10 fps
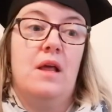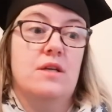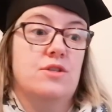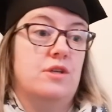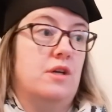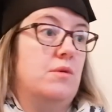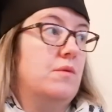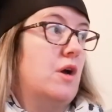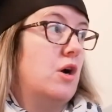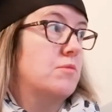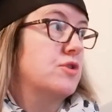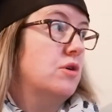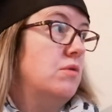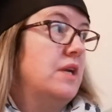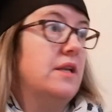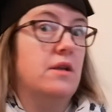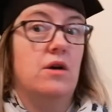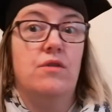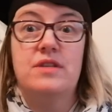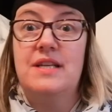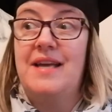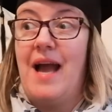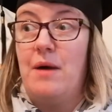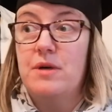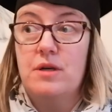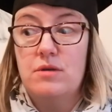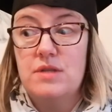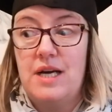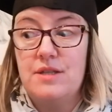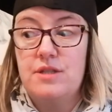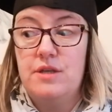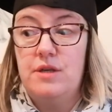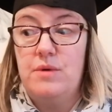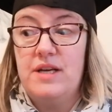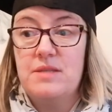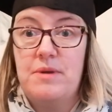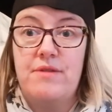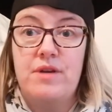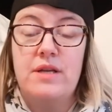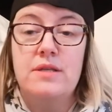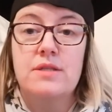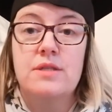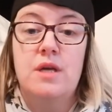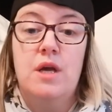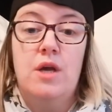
as to the homeschooling that obviously our girls had to experience.